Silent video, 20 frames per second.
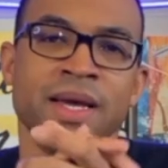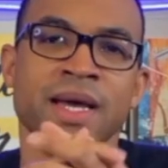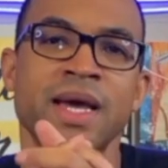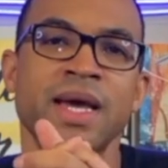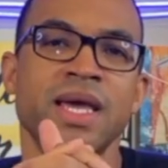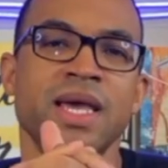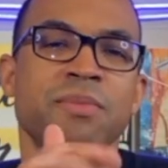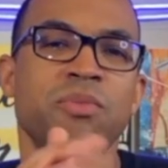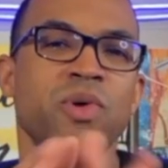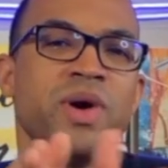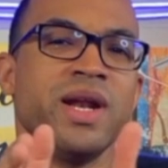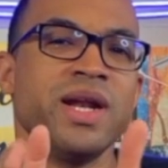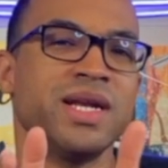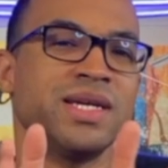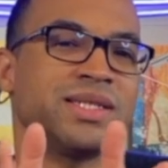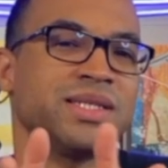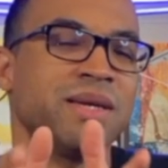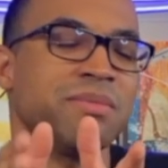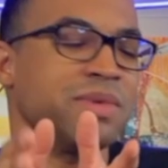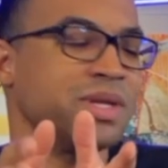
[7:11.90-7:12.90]
he pointed
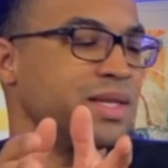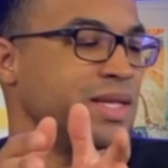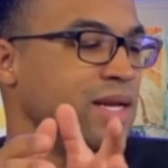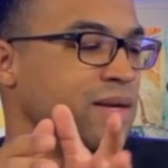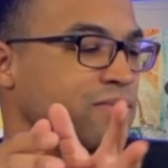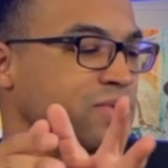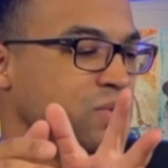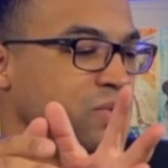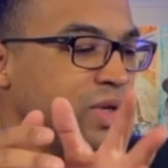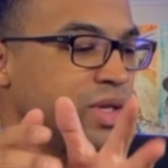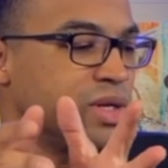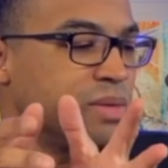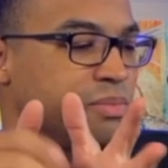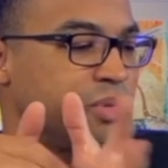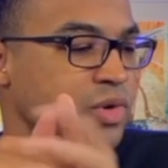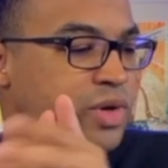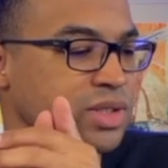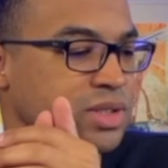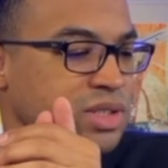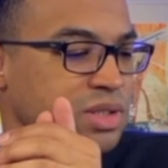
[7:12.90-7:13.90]
out something that was really
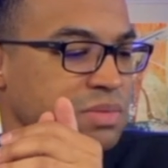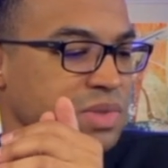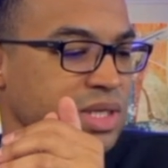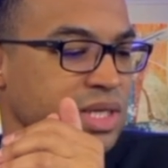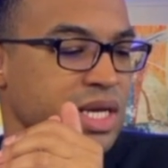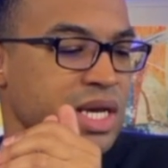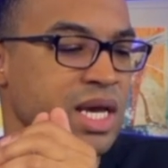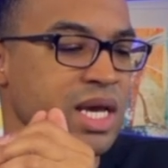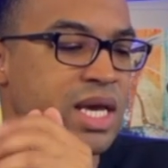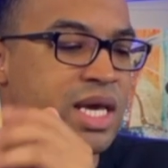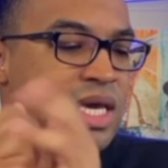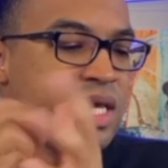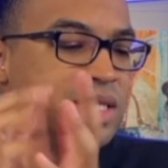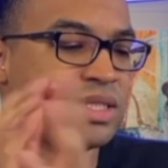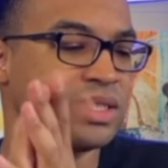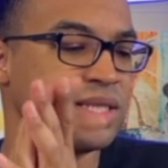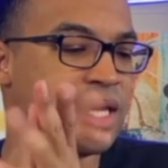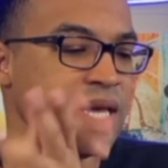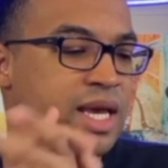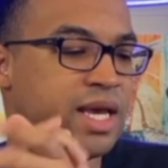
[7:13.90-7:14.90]
important to me. He
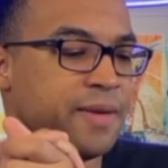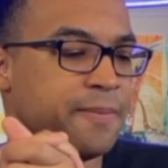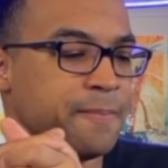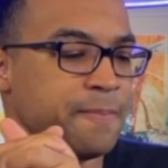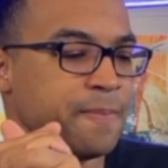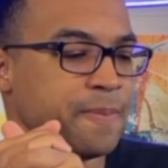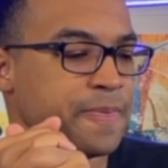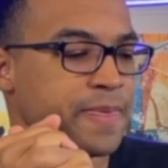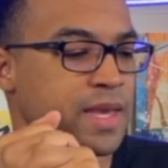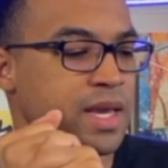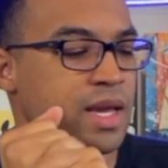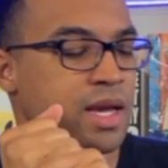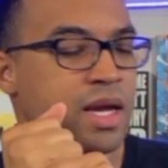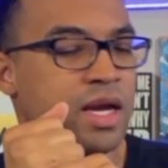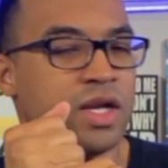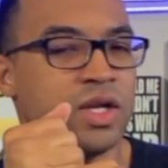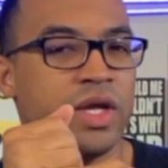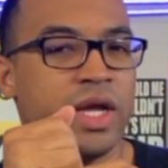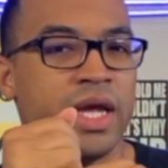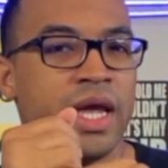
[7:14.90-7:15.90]
said,
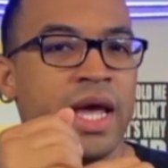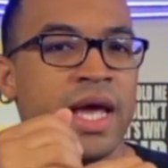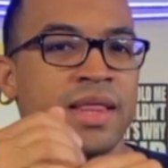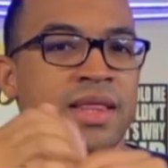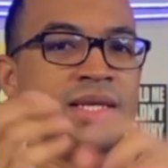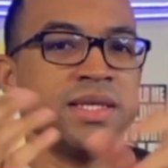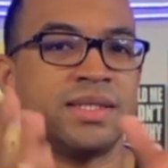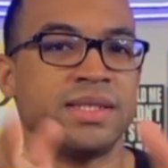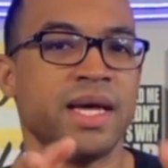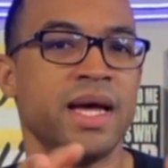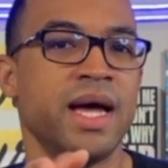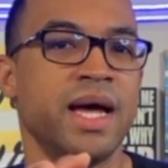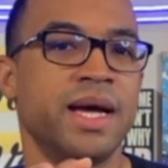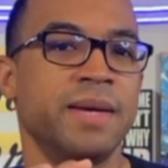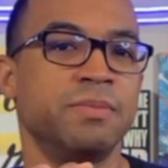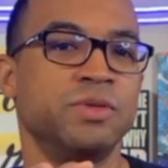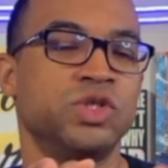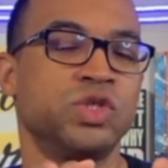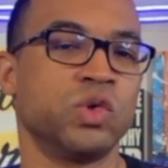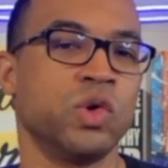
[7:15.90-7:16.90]
at the
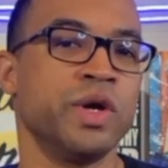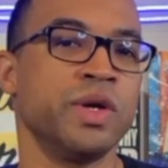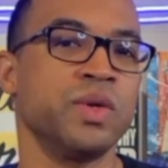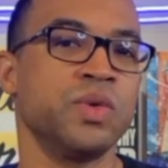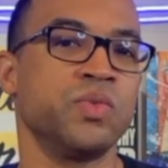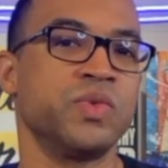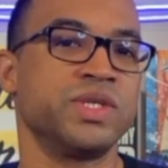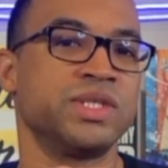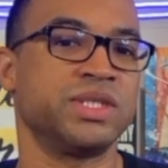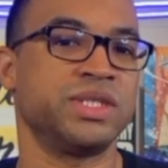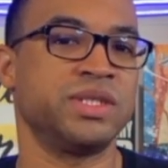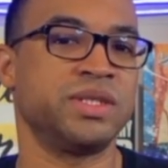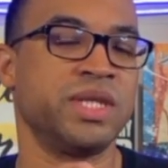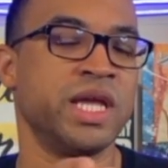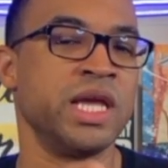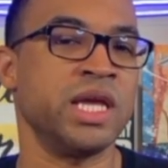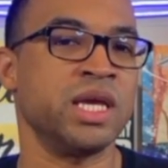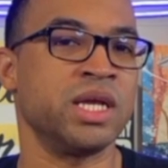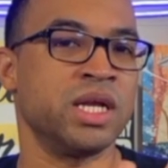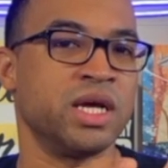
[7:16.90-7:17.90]
time, Jordan was
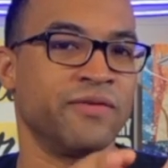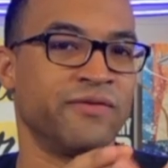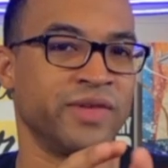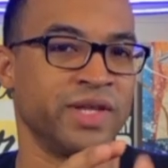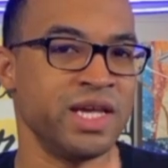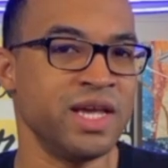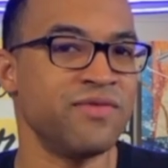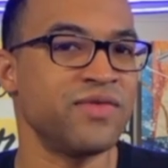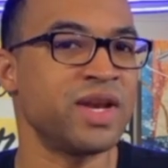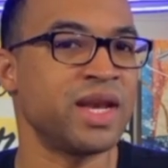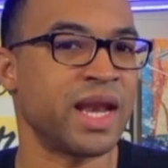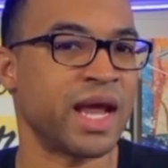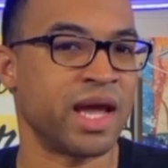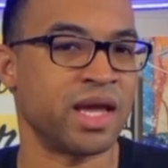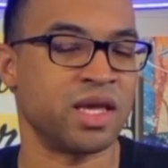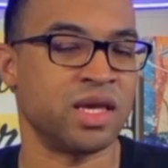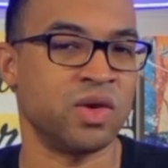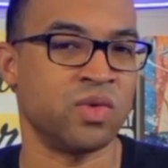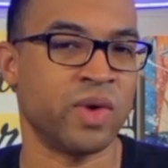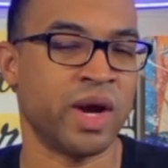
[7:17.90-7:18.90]
thinking of leaving
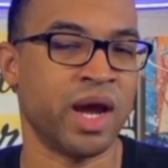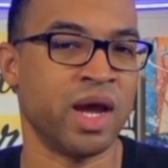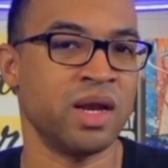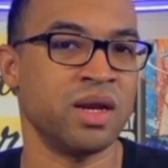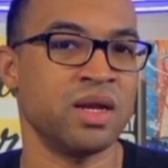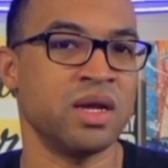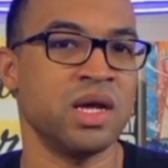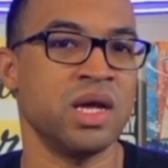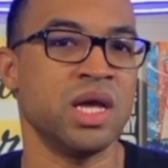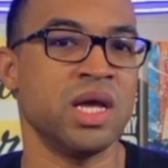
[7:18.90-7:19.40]
Nike, right?